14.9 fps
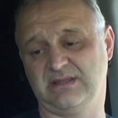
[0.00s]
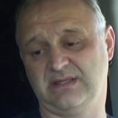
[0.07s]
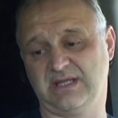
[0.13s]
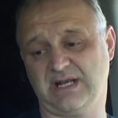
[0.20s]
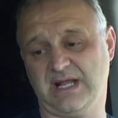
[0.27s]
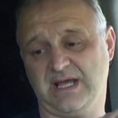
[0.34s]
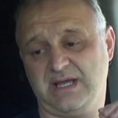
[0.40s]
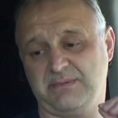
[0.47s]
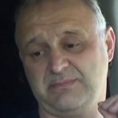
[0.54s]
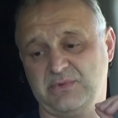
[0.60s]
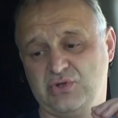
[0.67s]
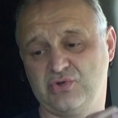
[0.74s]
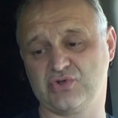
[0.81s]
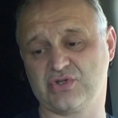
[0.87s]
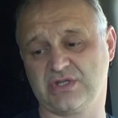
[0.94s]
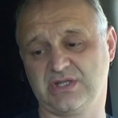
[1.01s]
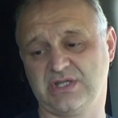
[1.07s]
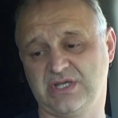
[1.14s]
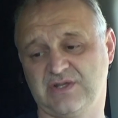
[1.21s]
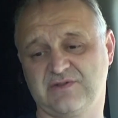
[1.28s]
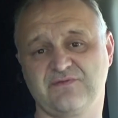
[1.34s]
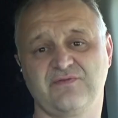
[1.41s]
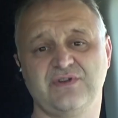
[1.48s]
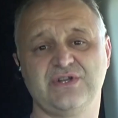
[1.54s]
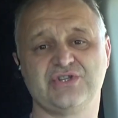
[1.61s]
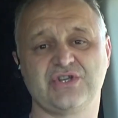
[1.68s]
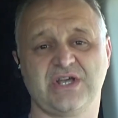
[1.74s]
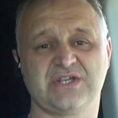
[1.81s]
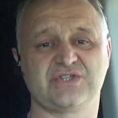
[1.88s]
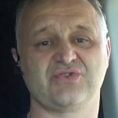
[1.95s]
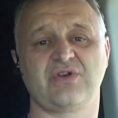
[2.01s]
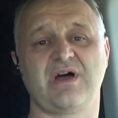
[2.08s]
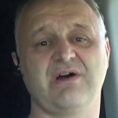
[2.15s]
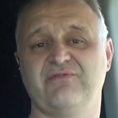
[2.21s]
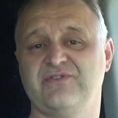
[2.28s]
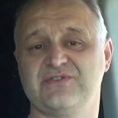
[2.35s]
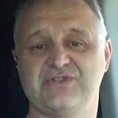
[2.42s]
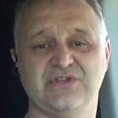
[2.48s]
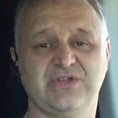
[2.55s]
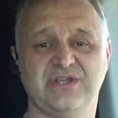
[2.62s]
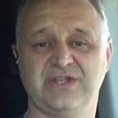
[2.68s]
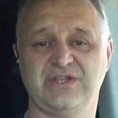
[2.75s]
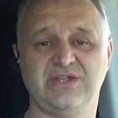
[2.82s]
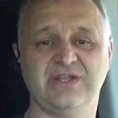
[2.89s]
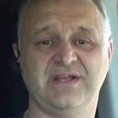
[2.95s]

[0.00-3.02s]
that I'm using this fridge as rough as you can,